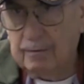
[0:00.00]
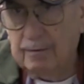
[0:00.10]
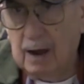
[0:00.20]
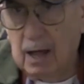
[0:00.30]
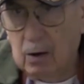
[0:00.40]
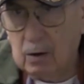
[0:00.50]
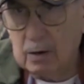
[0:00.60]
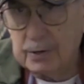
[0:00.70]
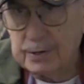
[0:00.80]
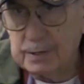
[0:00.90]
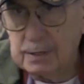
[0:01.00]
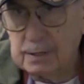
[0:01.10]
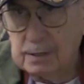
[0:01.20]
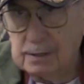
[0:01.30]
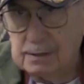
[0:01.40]
flowers.
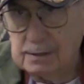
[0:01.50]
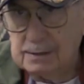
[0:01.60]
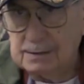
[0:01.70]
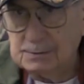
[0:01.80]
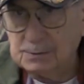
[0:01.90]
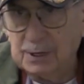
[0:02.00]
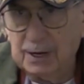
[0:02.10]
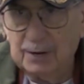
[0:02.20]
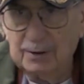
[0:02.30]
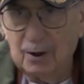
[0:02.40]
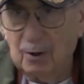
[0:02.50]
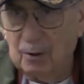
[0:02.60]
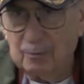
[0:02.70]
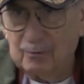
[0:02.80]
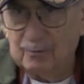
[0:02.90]
We didn't
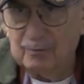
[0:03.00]
know